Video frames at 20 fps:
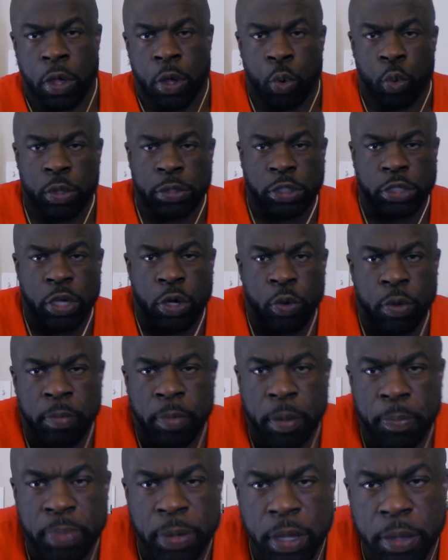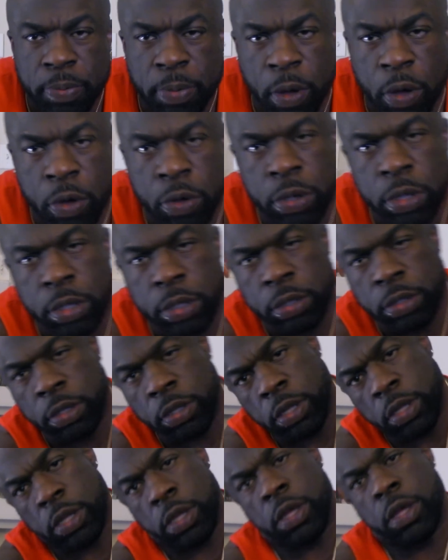What's good with my people?
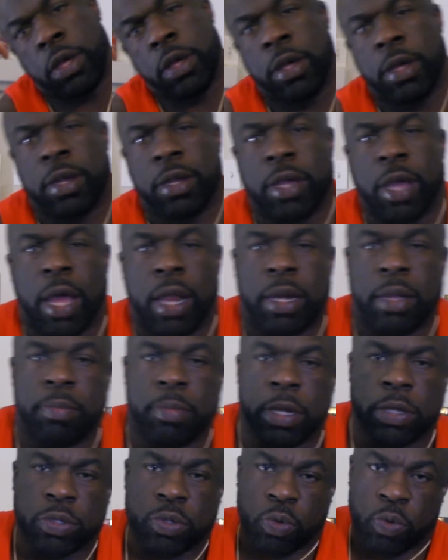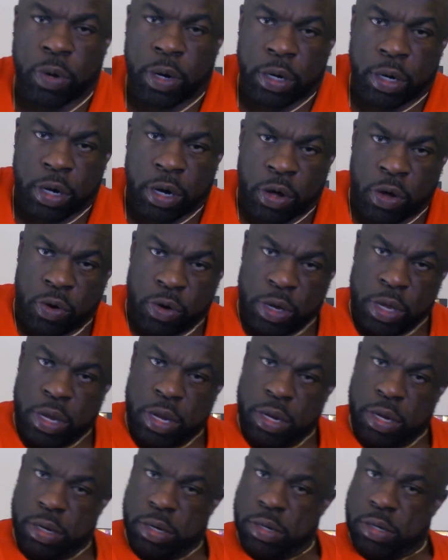Kali Muscle, one and
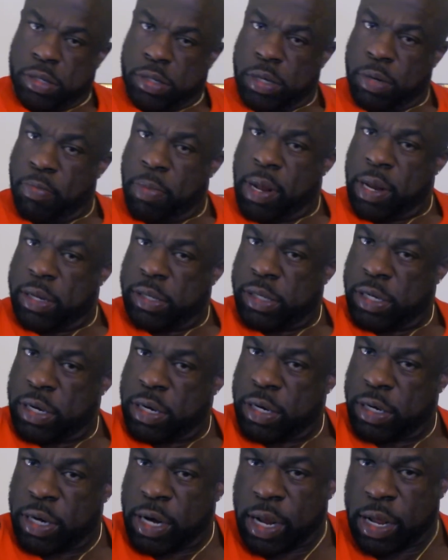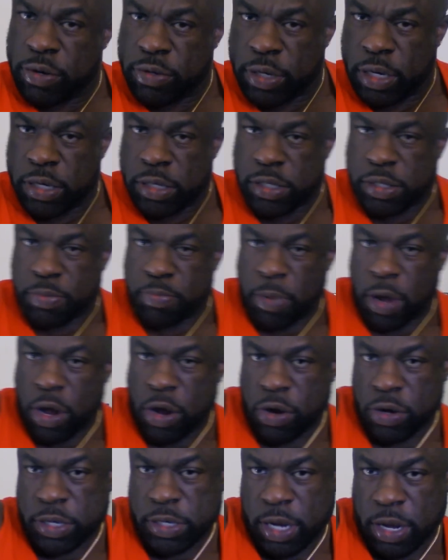only. Somebody said it looked like I was getting
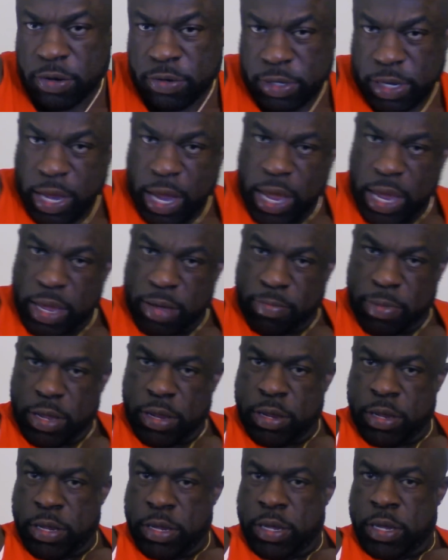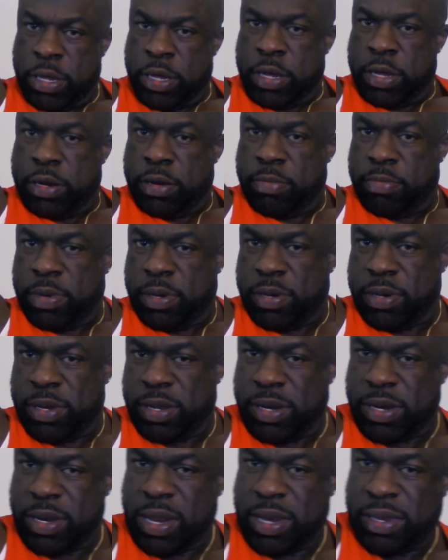small because I was gaming. Let me
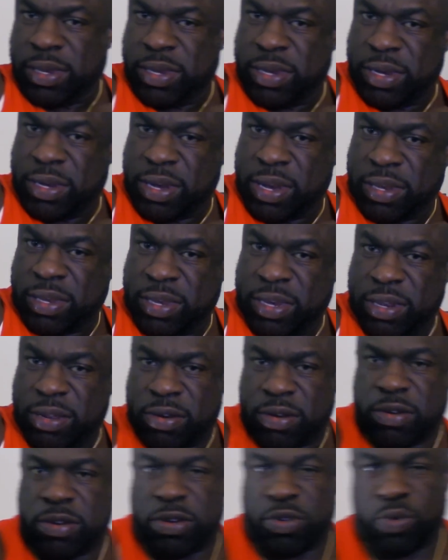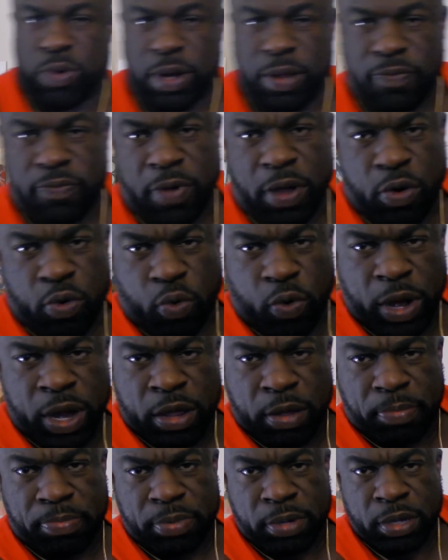see, that's that's the twenty-four
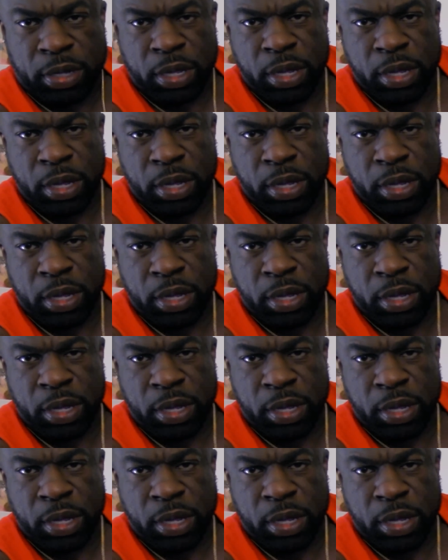ripped.